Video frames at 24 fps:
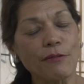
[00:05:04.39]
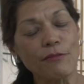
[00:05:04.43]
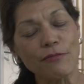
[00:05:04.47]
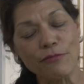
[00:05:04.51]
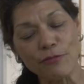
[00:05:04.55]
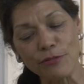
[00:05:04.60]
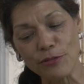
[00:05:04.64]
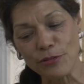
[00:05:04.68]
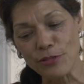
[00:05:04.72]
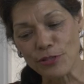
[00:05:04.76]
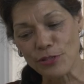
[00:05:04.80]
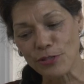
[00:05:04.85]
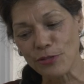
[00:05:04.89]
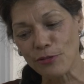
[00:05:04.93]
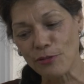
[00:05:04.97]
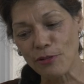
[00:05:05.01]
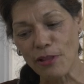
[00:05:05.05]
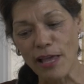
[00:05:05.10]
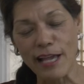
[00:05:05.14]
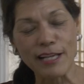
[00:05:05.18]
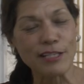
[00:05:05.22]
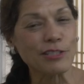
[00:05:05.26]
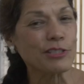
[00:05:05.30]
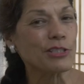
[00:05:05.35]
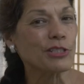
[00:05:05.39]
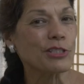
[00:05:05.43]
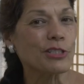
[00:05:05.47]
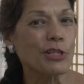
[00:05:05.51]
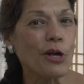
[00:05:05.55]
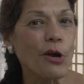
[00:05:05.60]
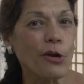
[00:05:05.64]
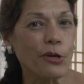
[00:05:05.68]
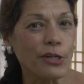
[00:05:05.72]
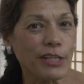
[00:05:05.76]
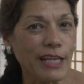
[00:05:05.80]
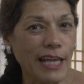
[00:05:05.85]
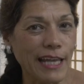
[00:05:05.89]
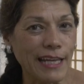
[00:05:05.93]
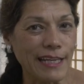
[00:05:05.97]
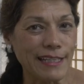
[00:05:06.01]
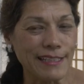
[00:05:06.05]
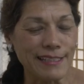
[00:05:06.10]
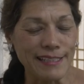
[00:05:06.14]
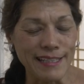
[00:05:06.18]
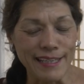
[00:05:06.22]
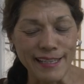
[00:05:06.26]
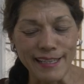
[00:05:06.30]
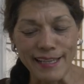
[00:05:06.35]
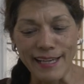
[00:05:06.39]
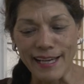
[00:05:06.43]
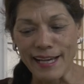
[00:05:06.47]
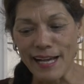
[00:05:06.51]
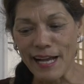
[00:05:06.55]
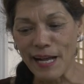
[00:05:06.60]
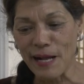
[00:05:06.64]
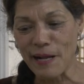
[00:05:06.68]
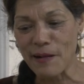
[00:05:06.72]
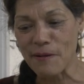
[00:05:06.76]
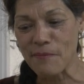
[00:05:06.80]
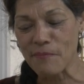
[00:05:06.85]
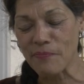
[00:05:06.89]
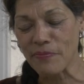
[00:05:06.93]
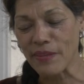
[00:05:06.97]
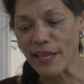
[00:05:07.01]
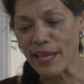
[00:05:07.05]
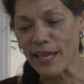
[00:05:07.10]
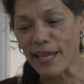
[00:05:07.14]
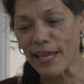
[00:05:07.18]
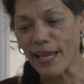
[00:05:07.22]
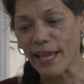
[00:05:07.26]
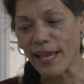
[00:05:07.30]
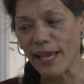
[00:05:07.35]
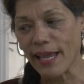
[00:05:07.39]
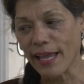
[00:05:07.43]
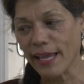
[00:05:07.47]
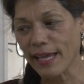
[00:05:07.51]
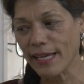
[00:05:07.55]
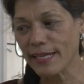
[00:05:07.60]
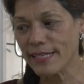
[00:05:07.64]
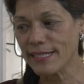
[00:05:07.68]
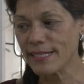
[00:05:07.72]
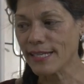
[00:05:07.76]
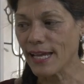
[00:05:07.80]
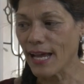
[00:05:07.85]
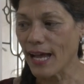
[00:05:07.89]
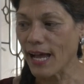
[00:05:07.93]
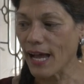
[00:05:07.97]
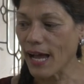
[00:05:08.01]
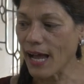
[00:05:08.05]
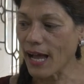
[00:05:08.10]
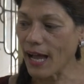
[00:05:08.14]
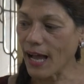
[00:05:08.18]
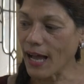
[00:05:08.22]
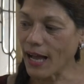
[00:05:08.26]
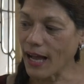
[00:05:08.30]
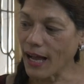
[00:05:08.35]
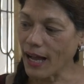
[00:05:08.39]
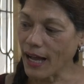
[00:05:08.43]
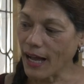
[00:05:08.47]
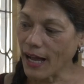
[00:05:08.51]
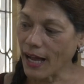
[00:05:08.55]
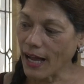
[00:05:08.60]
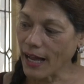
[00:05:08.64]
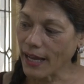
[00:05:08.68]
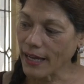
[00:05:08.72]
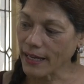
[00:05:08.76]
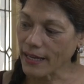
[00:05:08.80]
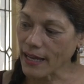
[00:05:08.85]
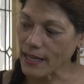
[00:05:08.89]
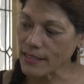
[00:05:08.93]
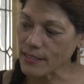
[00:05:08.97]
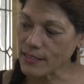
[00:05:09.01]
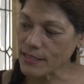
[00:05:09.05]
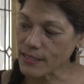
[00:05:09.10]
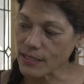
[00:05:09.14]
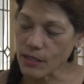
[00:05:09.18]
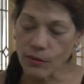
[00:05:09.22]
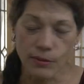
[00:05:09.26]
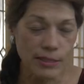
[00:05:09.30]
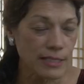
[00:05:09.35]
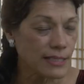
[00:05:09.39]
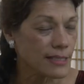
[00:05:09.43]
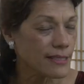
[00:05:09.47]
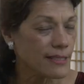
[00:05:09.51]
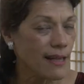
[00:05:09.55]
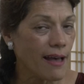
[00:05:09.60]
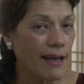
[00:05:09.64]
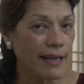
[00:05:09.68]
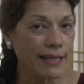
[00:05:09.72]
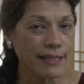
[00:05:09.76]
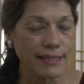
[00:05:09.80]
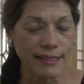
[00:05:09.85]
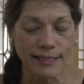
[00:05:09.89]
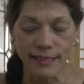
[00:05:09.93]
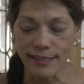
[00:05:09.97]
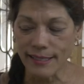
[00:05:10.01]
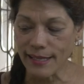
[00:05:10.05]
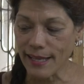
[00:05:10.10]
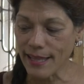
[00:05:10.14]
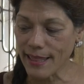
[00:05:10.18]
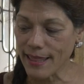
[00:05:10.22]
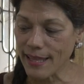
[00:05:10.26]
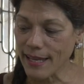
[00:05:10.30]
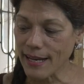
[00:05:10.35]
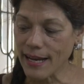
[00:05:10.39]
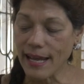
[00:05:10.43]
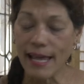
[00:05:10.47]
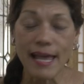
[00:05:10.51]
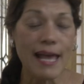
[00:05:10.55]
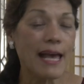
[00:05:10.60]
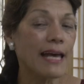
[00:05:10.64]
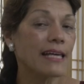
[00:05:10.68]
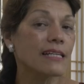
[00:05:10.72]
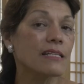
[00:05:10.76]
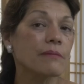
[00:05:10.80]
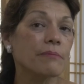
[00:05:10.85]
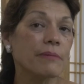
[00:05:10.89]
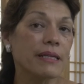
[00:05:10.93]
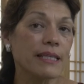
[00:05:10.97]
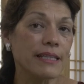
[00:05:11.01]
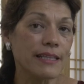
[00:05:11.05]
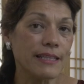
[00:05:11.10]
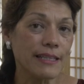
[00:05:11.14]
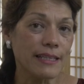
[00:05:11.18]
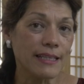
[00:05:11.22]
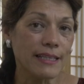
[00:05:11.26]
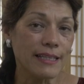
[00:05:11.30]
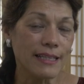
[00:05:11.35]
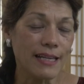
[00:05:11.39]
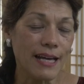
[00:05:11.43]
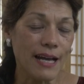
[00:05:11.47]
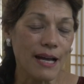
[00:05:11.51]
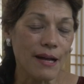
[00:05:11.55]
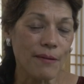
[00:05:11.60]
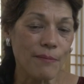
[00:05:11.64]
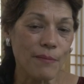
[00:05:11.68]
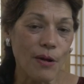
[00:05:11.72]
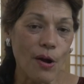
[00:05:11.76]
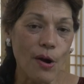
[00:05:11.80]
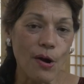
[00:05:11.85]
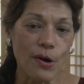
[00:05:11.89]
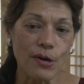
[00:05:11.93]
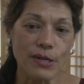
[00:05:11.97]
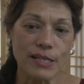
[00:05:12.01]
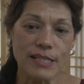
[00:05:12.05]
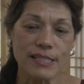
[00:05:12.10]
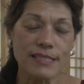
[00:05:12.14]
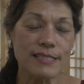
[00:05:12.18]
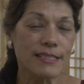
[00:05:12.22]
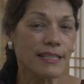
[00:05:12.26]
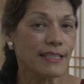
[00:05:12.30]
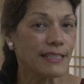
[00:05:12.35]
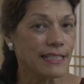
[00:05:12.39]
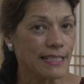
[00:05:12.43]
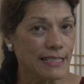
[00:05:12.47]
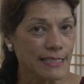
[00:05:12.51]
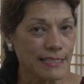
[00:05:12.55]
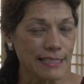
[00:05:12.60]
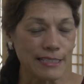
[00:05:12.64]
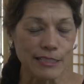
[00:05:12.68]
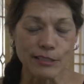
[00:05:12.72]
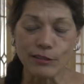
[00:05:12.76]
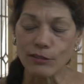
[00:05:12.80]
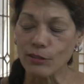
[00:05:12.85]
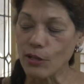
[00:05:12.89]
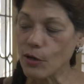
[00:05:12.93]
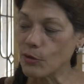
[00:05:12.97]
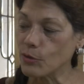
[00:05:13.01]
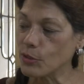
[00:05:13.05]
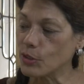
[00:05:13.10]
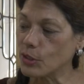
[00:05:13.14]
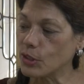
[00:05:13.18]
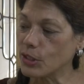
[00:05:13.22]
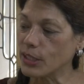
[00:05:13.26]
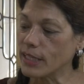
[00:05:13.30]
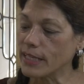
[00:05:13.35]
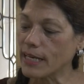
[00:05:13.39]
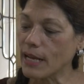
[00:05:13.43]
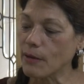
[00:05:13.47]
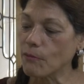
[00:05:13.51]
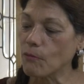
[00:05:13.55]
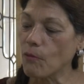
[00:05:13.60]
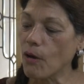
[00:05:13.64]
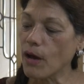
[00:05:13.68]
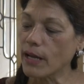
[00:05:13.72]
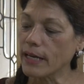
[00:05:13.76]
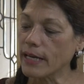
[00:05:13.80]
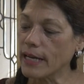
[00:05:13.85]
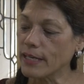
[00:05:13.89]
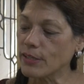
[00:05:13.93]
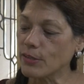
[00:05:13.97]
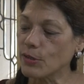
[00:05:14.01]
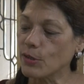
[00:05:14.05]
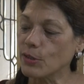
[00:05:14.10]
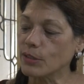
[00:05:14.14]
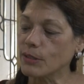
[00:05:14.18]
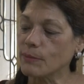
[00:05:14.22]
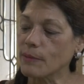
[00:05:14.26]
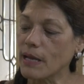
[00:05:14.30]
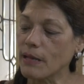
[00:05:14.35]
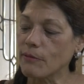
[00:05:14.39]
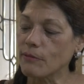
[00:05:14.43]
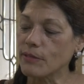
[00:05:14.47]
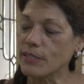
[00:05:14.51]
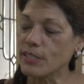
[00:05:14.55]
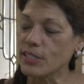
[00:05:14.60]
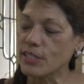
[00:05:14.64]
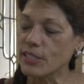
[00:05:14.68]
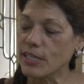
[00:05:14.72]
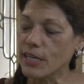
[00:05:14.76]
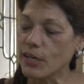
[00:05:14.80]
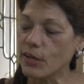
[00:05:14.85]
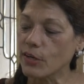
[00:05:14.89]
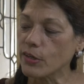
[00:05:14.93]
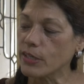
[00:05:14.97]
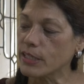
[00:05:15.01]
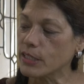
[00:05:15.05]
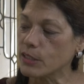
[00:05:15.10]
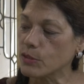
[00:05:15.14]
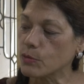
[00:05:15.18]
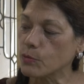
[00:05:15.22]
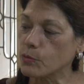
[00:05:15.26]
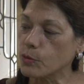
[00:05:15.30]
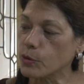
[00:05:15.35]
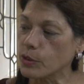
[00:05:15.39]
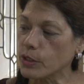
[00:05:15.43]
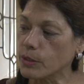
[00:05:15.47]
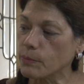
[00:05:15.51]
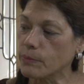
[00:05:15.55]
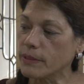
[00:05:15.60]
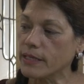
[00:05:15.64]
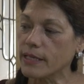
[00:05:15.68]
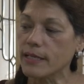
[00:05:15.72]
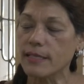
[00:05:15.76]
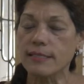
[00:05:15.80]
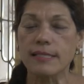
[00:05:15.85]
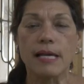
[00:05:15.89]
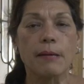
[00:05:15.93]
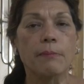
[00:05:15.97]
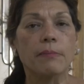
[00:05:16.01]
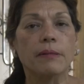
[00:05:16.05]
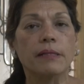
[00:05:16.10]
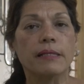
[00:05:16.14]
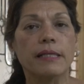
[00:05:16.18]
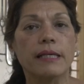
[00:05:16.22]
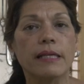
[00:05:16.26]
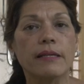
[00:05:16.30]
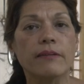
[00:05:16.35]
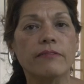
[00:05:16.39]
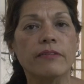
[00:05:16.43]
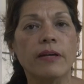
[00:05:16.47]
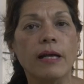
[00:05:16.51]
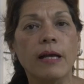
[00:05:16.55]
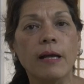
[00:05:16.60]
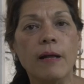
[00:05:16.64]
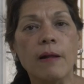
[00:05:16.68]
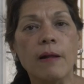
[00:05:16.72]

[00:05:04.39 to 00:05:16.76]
refer to like Stargate. And I got so excited that I had to meet the artist, and he's here local, and I told him I would share his work because I believe